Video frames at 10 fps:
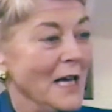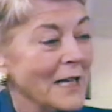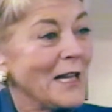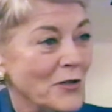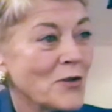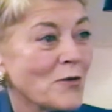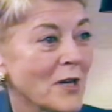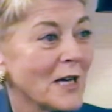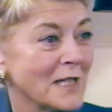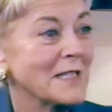I guess you
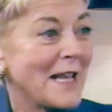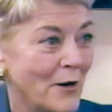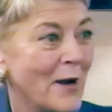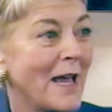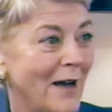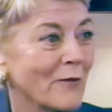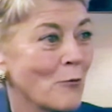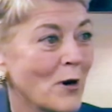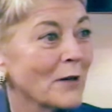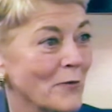guys now have
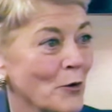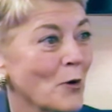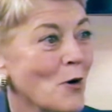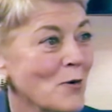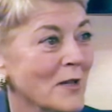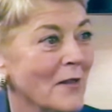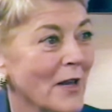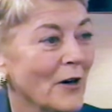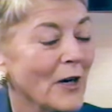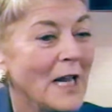one of your own in
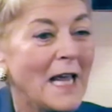there.